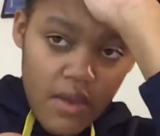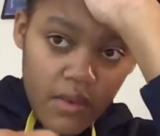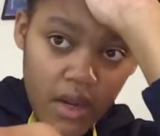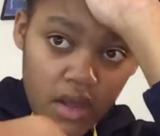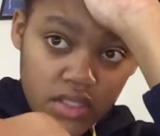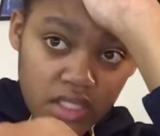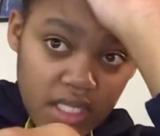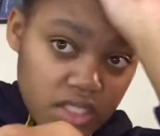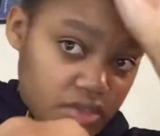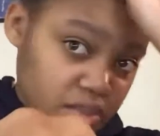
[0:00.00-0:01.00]
What I also
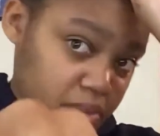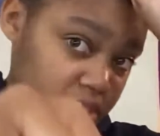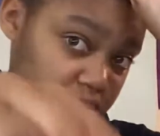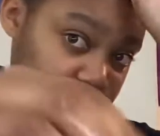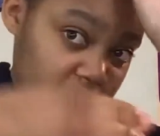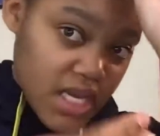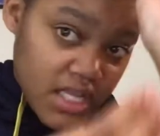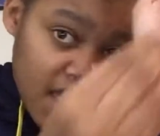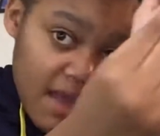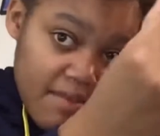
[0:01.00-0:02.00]
like to do is put the
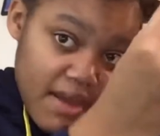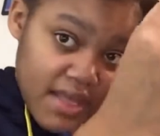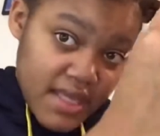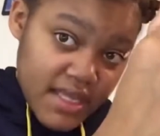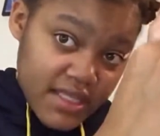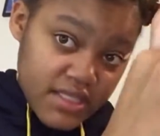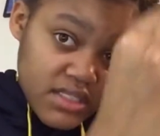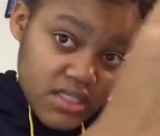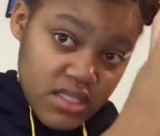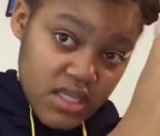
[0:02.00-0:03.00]
gel at my
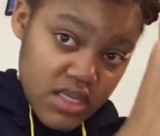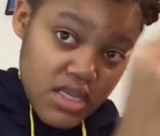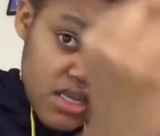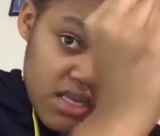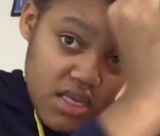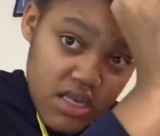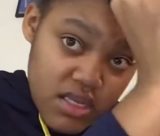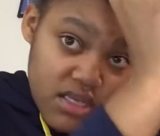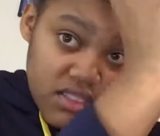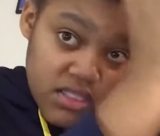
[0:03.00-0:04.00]
ends
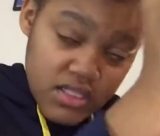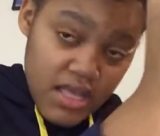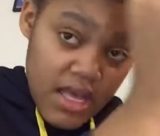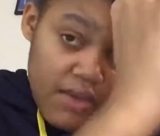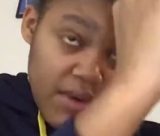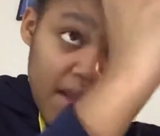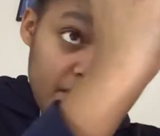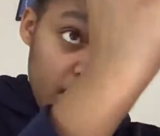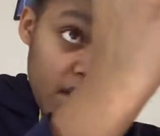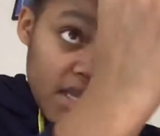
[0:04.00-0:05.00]
so that when I
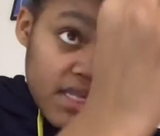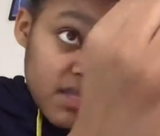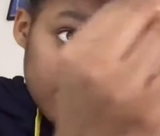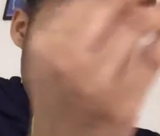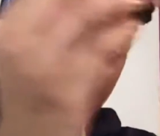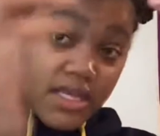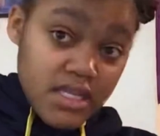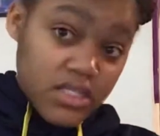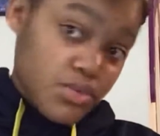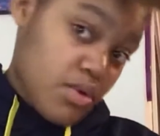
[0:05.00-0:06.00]
braid, my
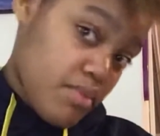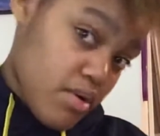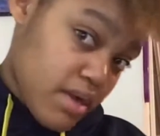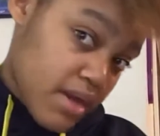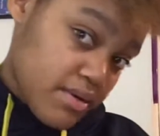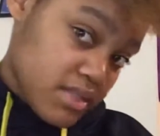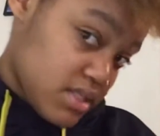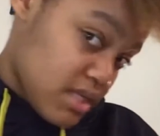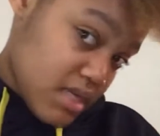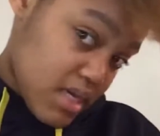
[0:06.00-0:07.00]
ends won't poke out. You
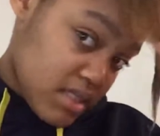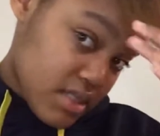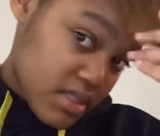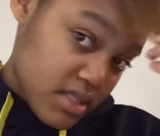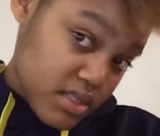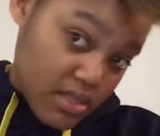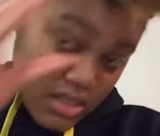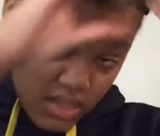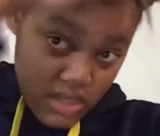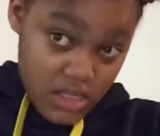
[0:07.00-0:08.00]
see how that's looking?
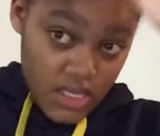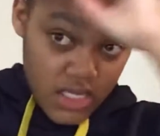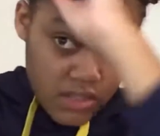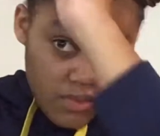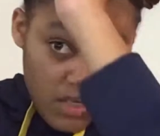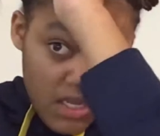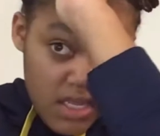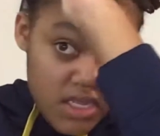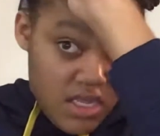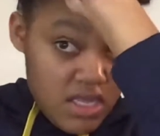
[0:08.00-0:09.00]
That's what I
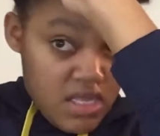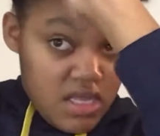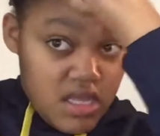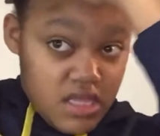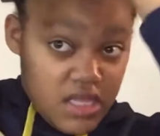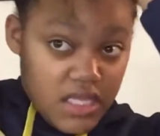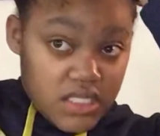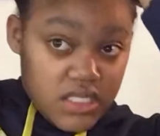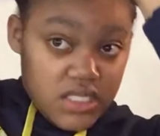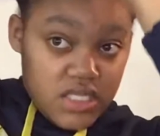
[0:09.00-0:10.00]
like
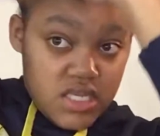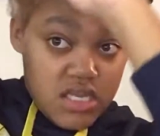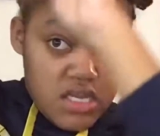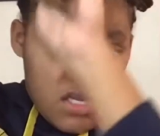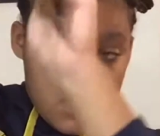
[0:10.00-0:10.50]
to see.